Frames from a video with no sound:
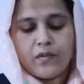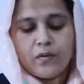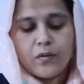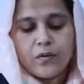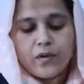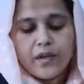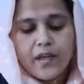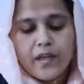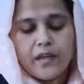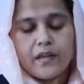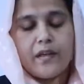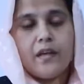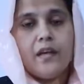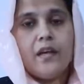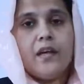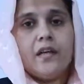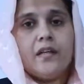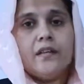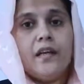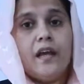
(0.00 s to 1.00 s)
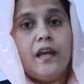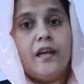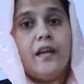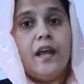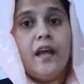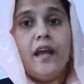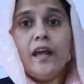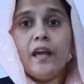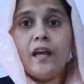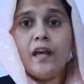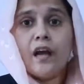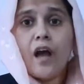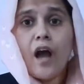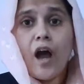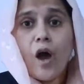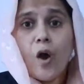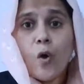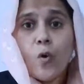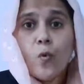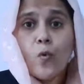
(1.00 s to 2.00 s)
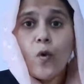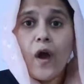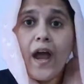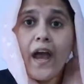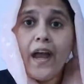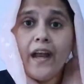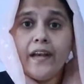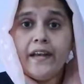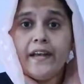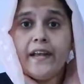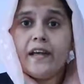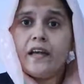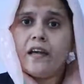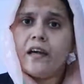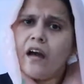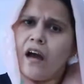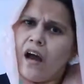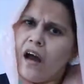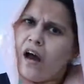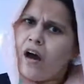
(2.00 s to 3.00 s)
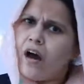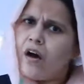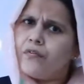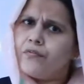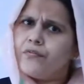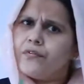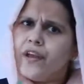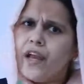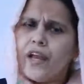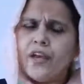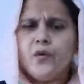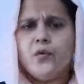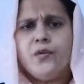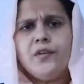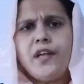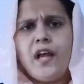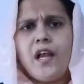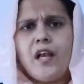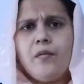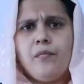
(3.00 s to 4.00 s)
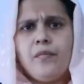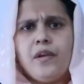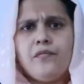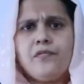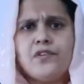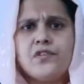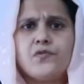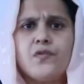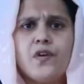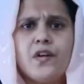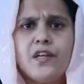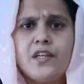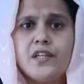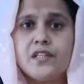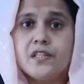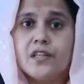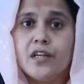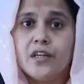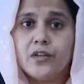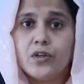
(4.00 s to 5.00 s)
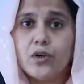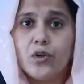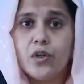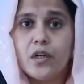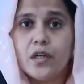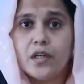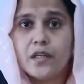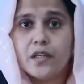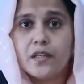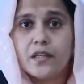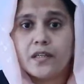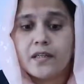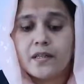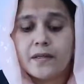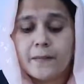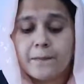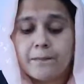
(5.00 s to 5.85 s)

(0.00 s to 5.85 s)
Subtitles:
Okay, then a cow and a calf. Can you tell me which one is the taller?